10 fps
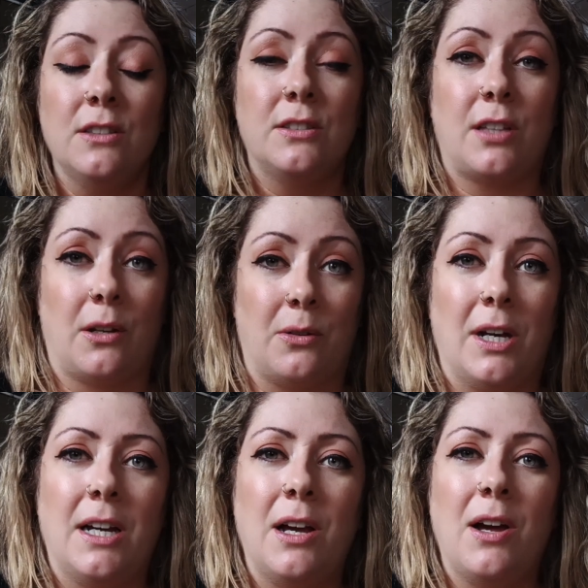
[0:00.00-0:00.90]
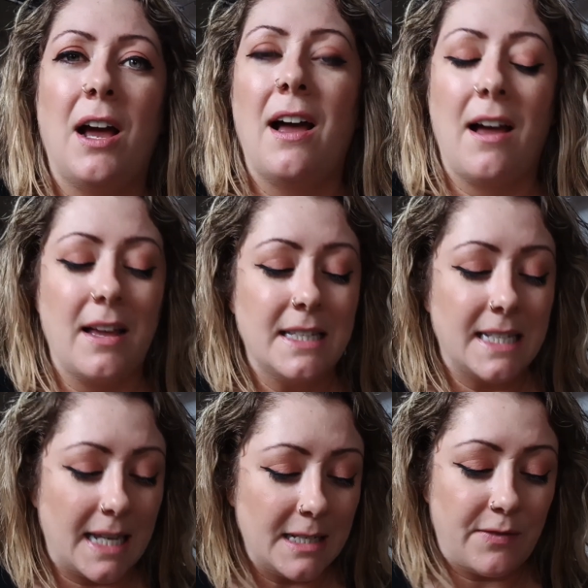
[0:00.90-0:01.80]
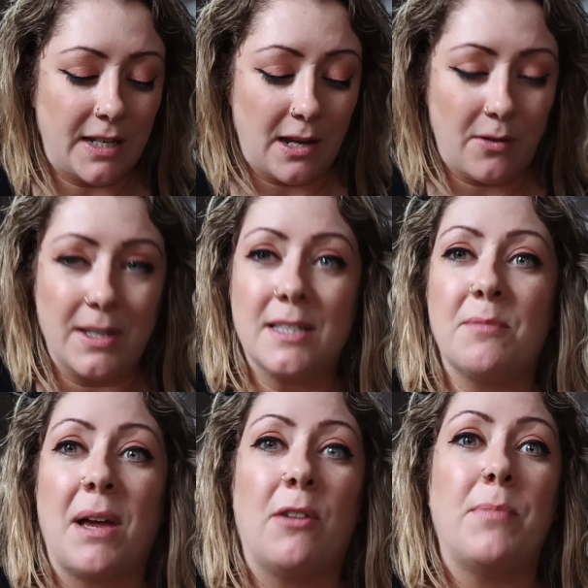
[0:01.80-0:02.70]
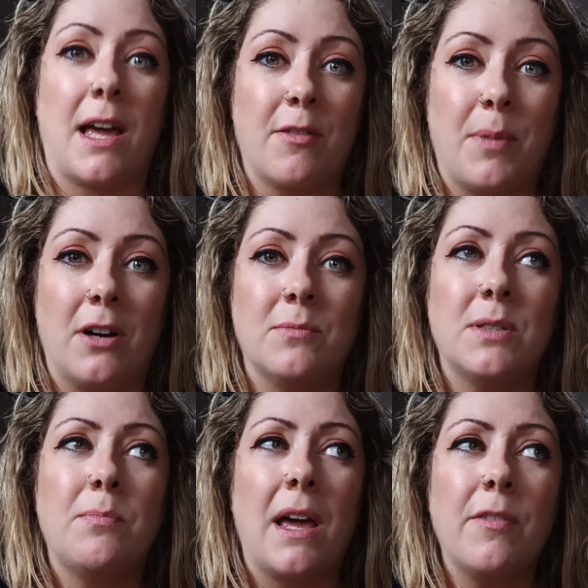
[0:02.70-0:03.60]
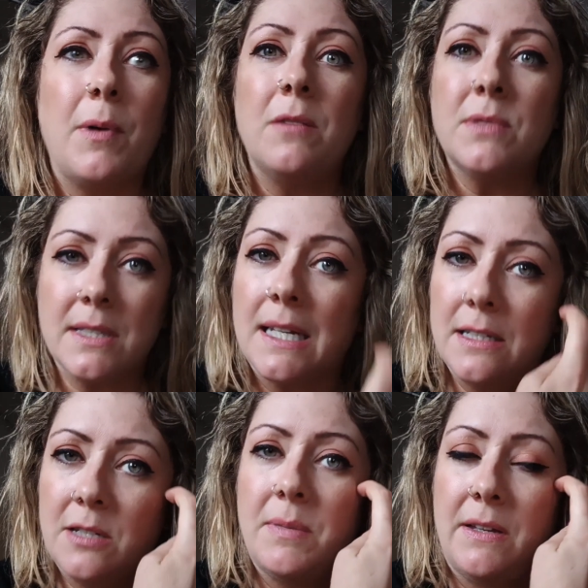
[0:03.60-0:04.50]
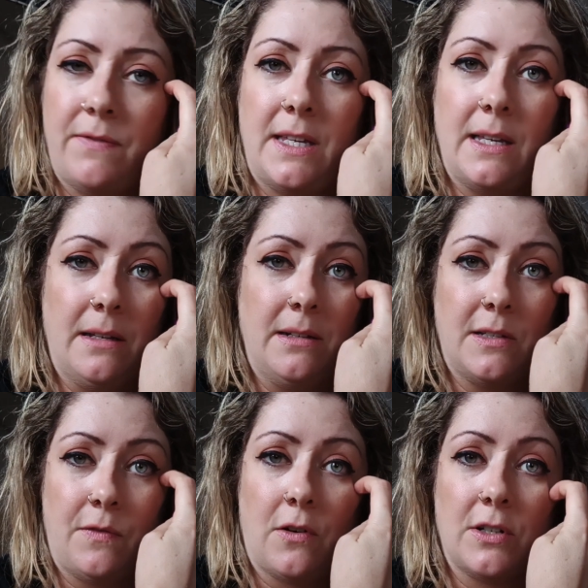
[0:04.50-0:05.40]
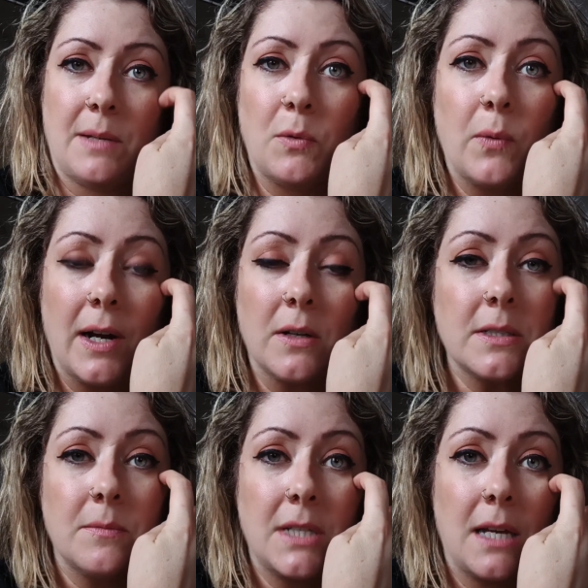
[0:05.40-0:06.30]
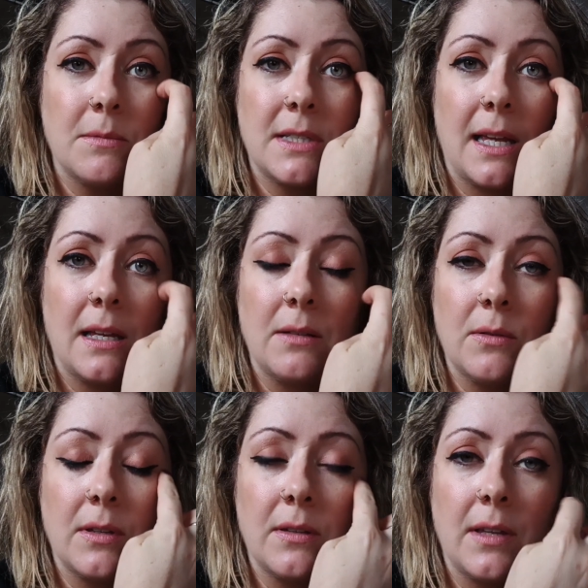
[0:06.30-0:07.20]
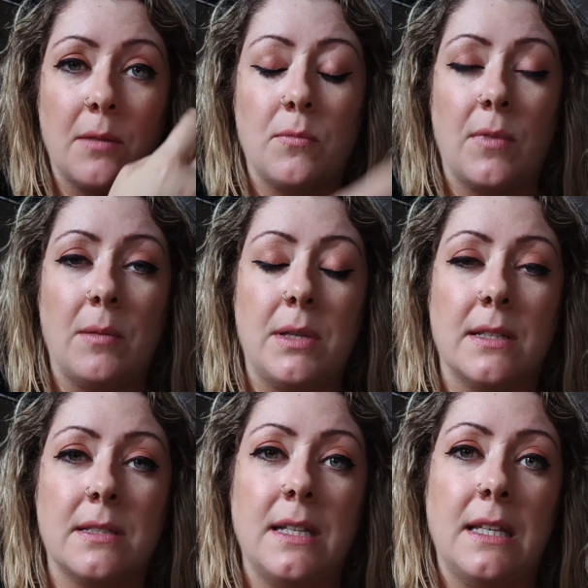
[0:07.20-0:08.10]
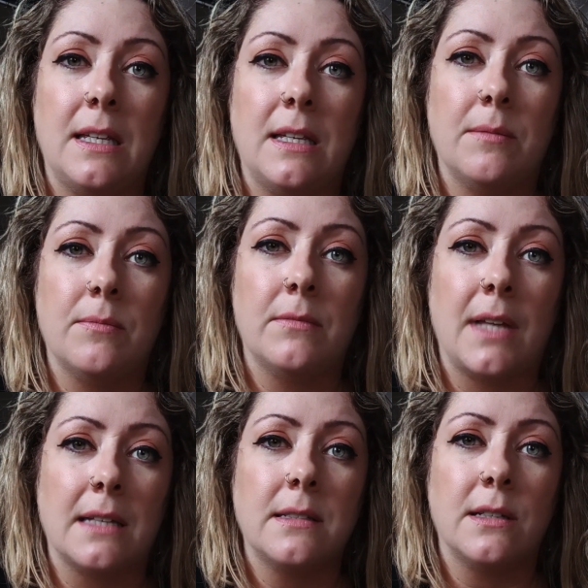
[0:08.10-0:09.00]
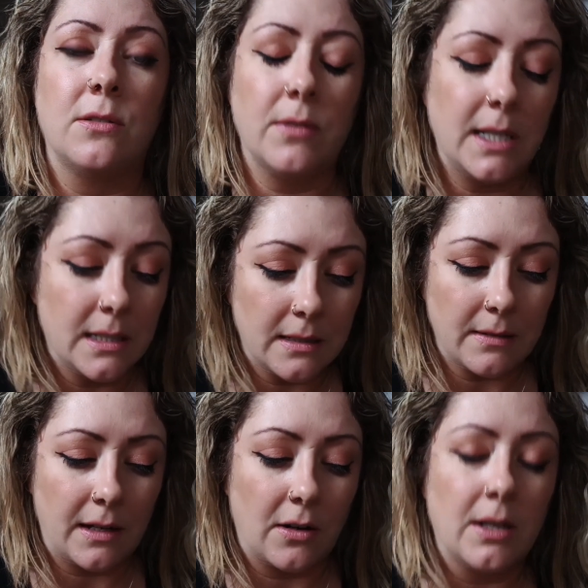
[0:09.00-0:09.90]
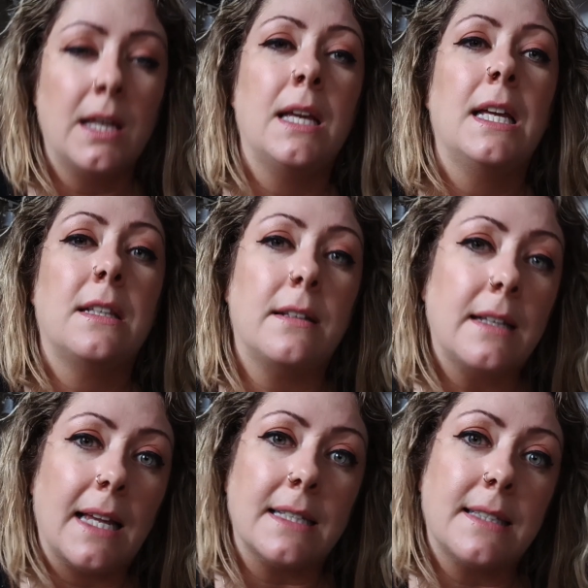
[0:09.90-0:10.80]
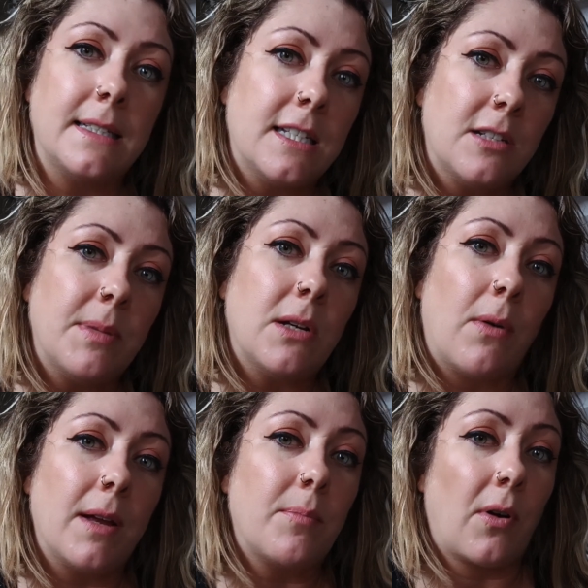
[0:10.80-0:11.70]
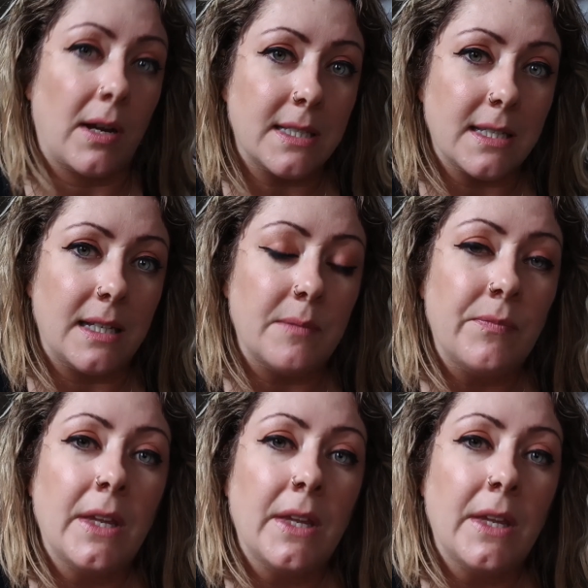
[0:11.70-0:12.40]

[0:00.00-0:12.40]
So today's video is about bath bombs. Bath bombs tend to be vegan as far as I'm aware. Sometimes they may be the sneaky, nasty ingredient in there. Nonetheless, they tend to be quite pricey.